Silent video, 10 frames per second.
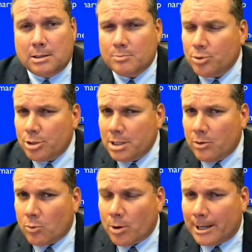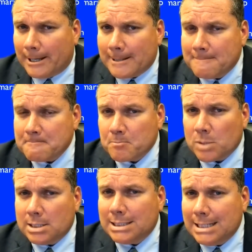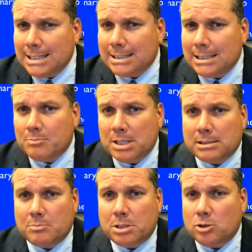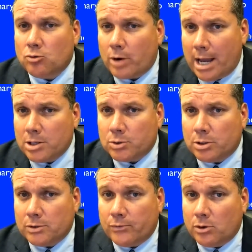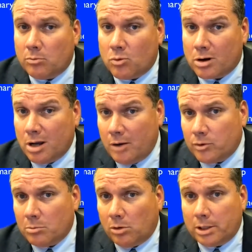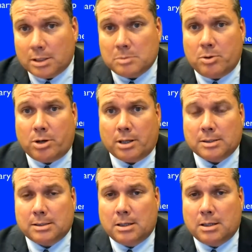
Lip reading: Put another way, TNT PCP graduates feel more comfortable and experienced